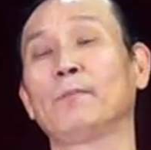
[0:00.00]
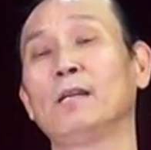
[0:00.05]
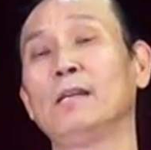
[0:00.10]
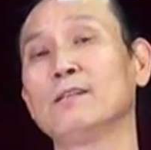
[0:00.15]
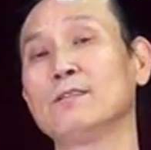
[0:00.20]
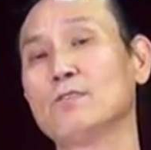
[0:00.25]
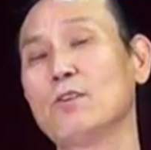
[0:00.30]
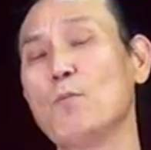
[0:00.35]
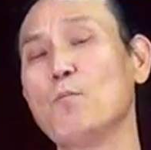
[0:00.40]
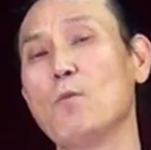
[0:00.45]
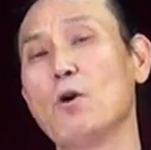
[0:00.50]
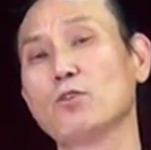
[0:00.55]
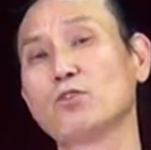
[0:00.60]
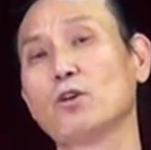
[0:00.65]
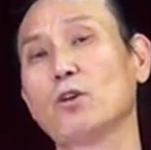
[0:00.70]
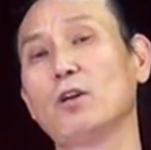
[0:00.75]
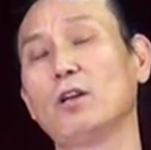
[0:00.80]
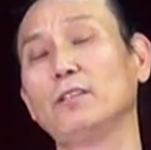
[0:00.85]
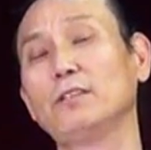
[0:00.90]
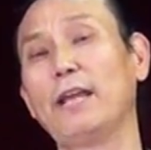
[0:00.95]
Some
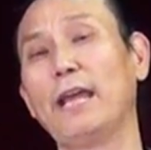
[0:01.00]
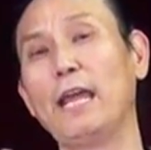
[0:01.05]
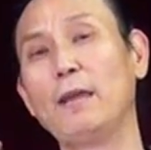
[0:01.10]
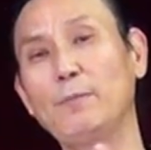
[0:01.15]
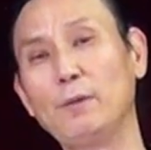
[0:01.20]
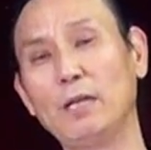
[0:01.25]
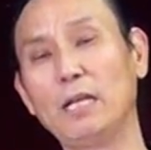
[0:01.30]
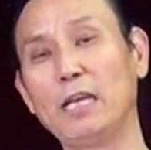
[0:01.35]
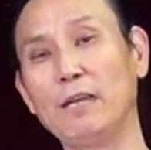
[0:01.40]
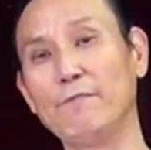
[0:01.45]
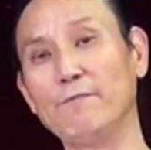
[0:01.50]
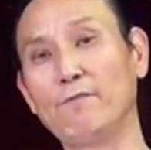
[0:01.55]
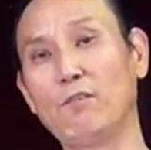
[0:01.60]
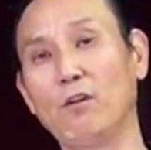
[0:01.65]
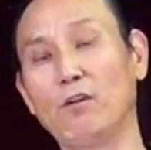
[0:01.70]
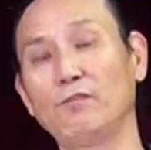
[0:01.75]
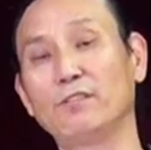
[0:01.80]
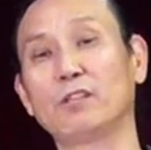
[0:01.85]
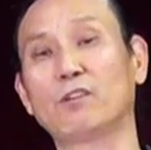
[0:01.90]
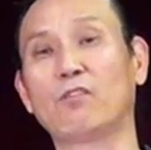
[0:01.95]
martial art heavily
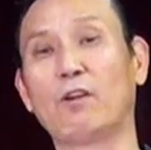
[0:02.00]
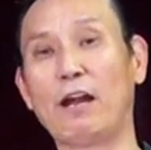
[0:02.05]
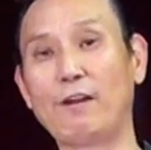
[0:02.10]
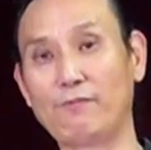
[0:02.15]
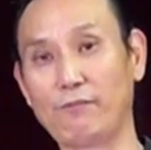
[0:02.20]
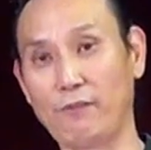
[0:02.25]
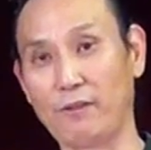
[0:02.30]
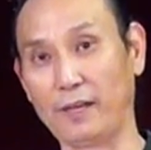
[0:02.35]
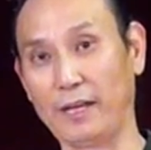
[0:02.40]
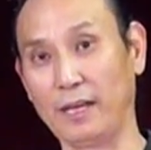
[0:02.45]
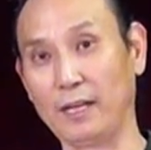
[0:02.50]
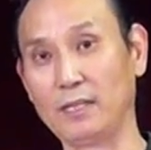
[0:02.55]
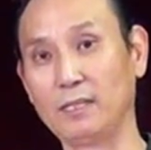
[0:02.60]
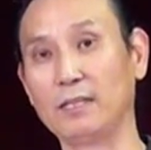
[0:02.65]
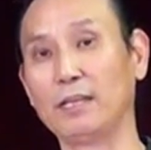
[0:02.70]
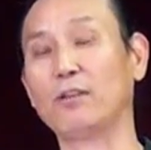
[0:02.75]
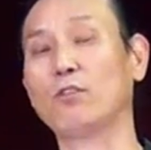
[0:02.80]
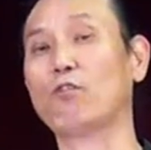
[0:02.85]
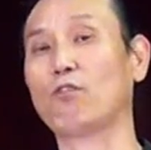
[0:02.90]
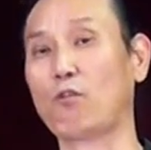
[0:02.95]
involved grappling,
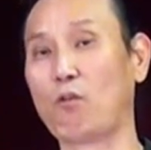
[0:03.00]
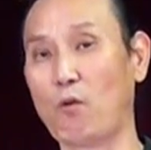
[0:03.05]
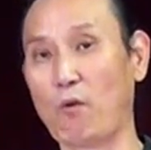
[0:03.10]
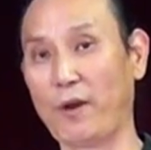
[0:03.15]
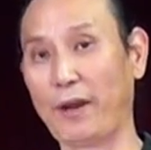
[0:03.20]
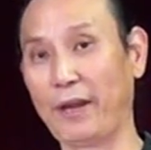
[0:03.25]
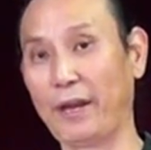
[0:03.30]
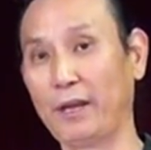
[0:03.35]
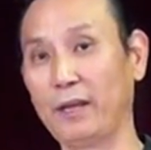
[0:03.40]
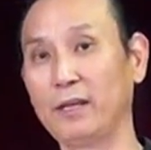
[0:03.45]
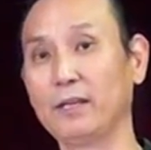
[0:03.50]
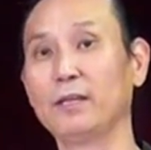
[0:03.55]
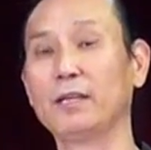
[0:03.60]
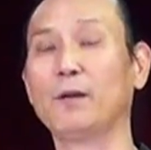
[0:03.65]
throwing,